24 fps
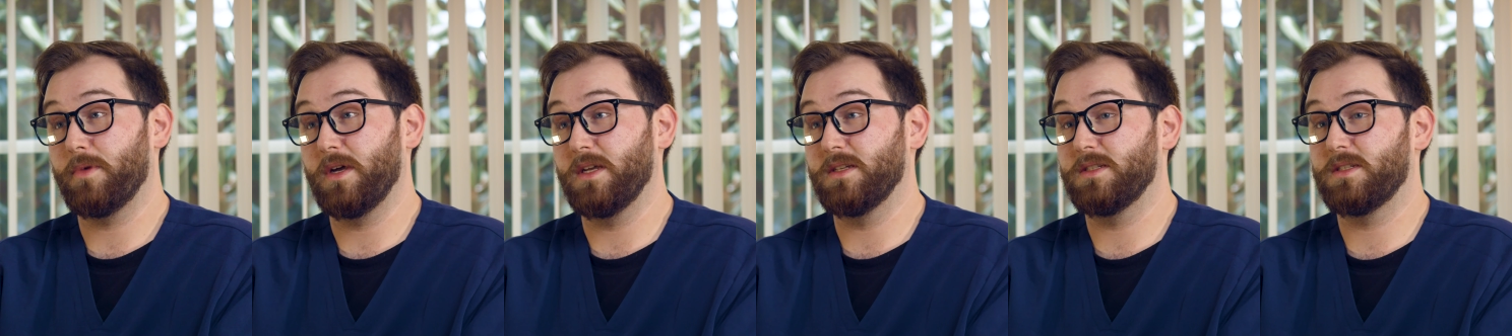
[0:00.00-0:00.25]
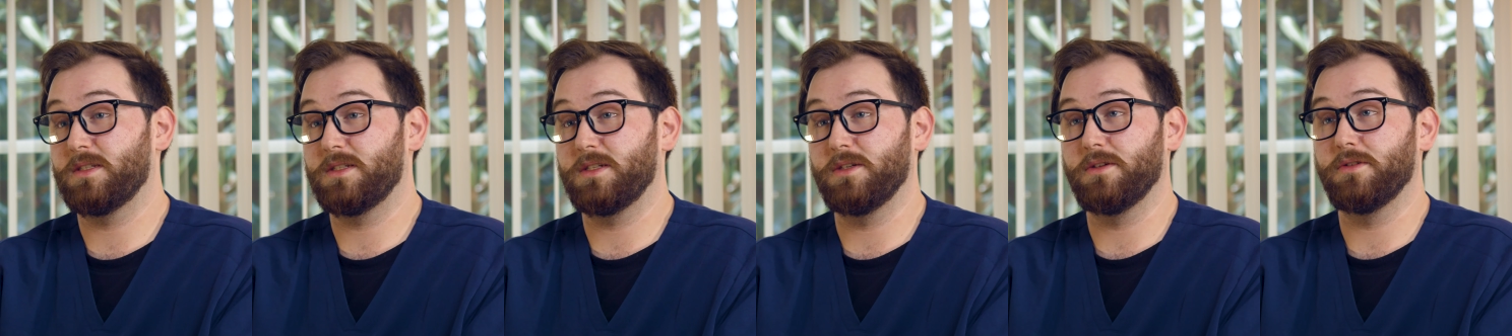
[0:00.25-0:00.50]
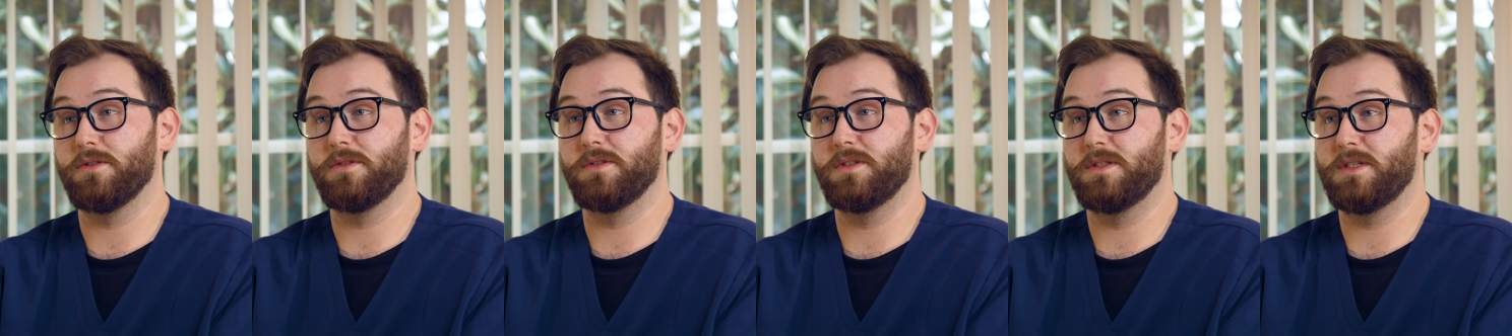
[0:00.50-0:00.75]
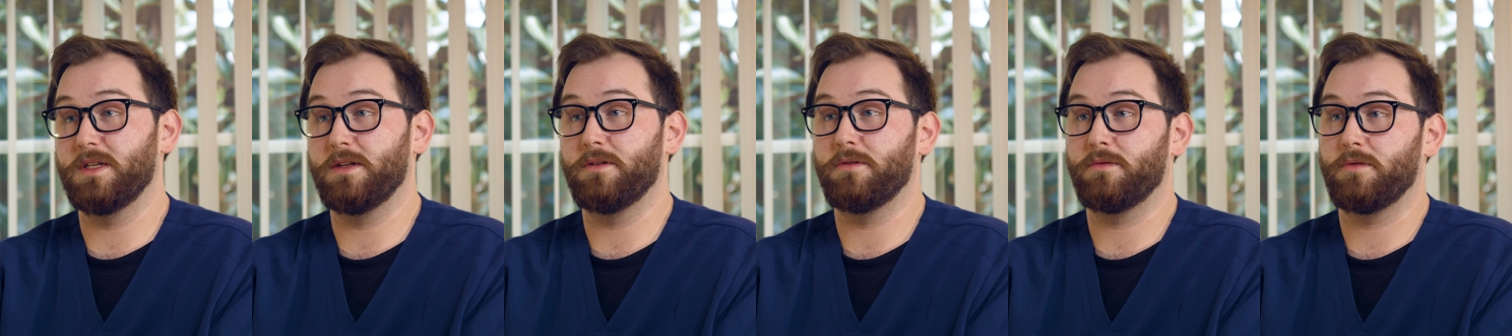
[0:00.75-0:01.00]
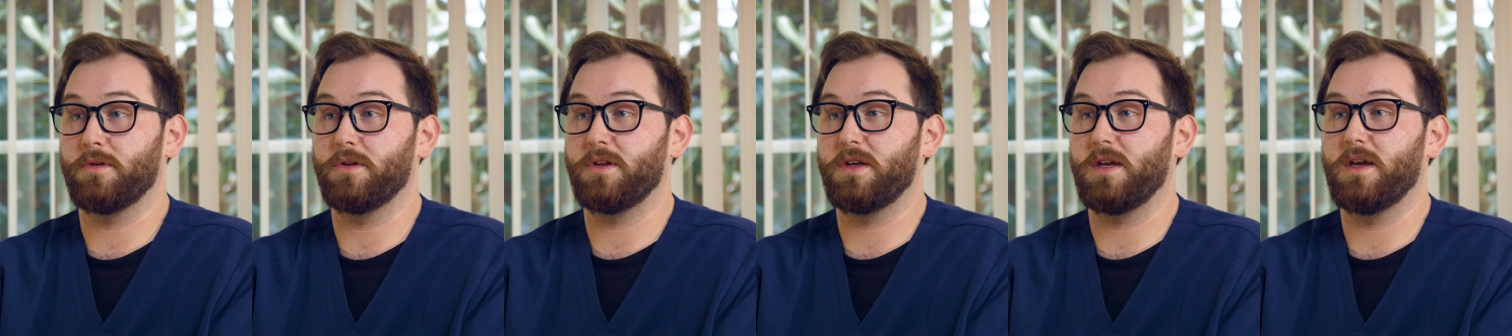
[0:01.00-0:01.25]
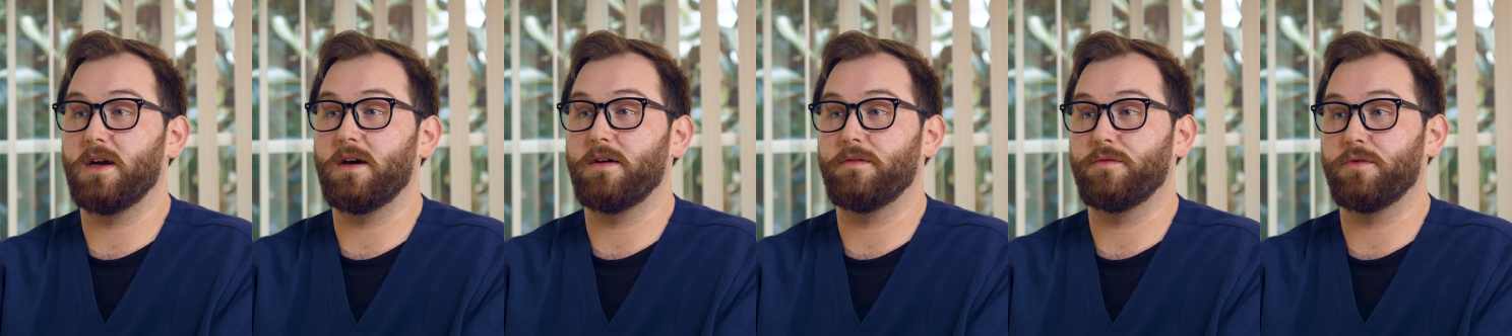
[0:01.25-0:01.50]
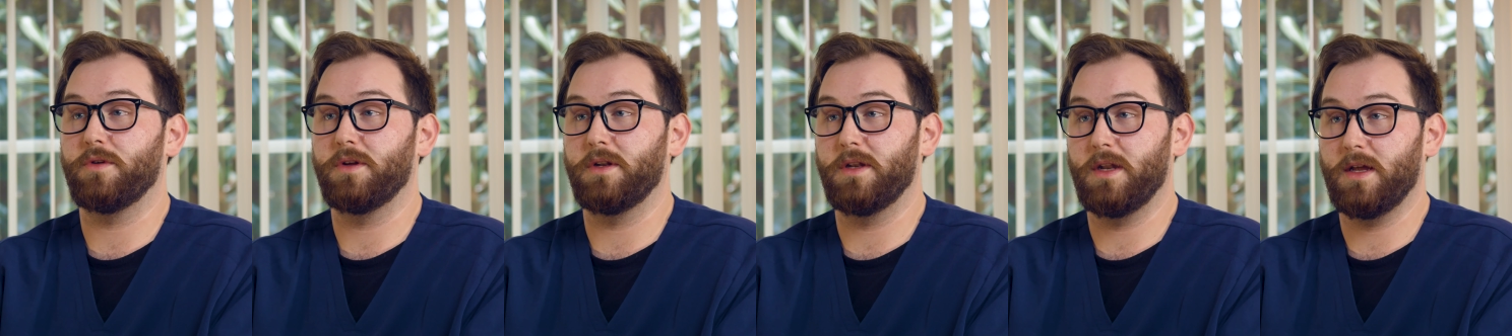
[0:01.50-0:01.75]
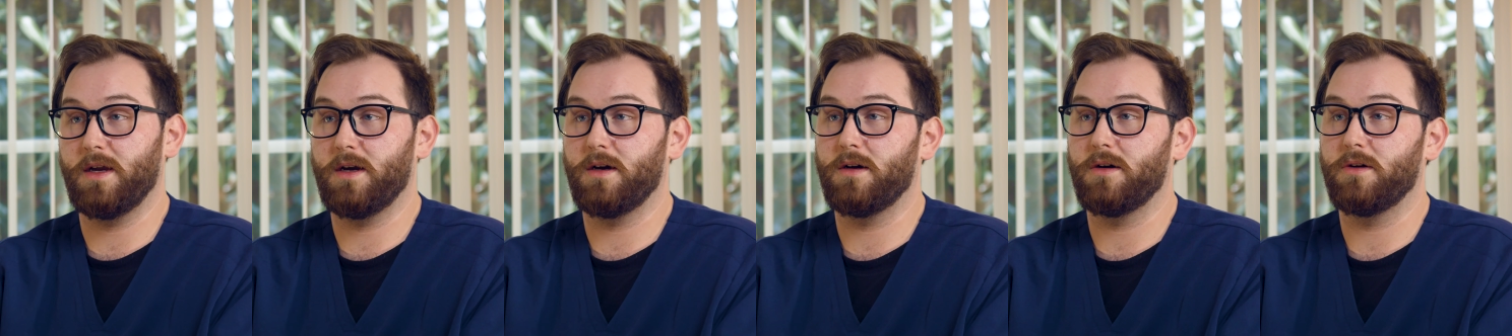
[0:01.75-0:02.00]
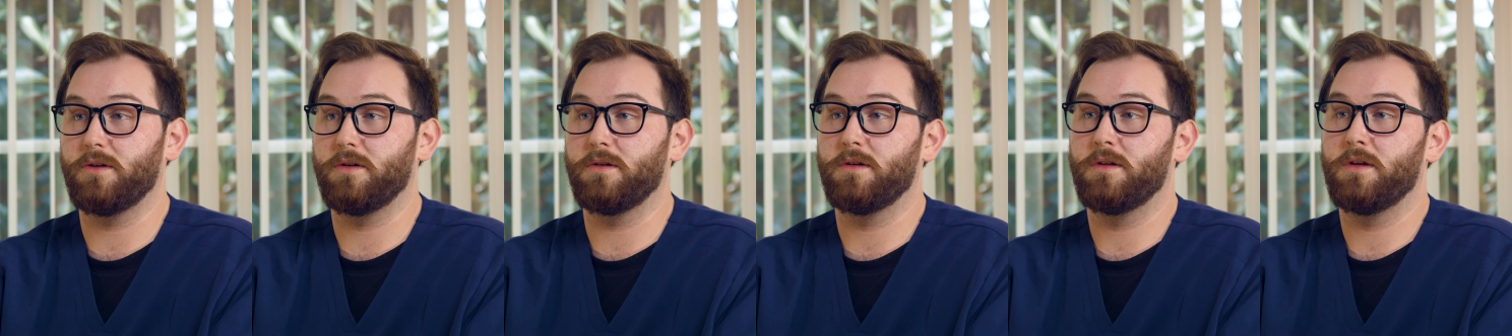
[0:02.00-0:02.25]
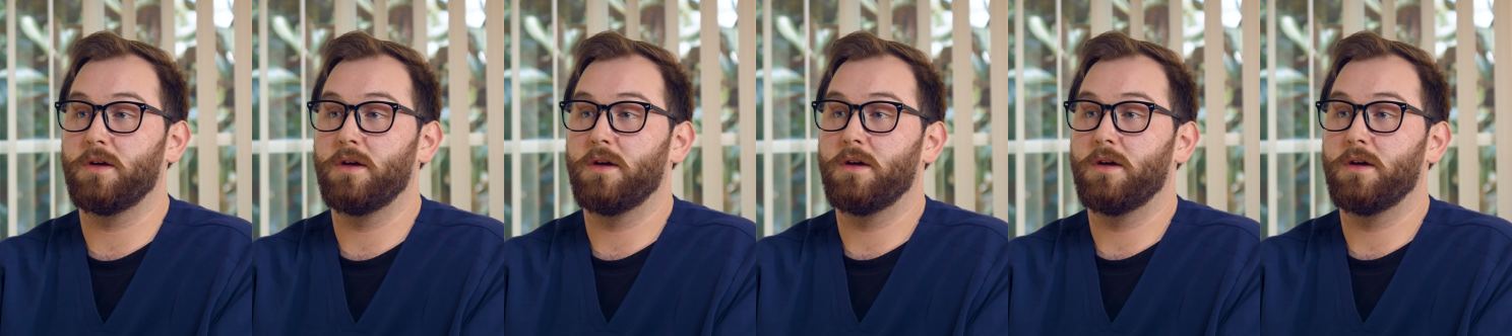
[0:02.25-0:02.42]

I still didn't really have one now.